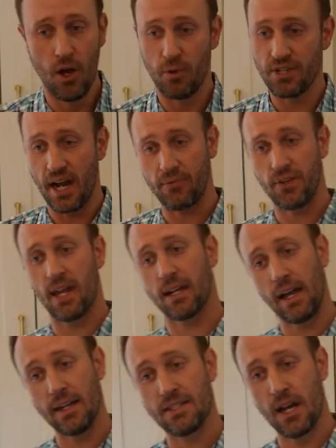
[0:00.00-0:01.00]
which after that
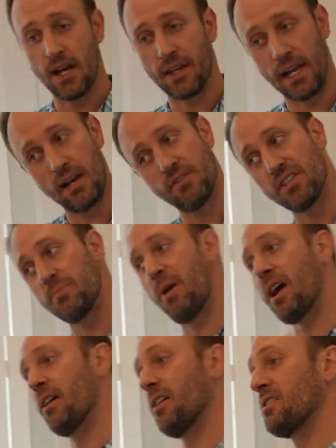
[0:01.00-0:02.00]
got done, it kind of
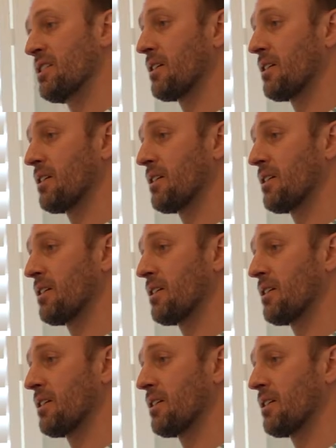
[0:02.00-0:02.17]
inspired us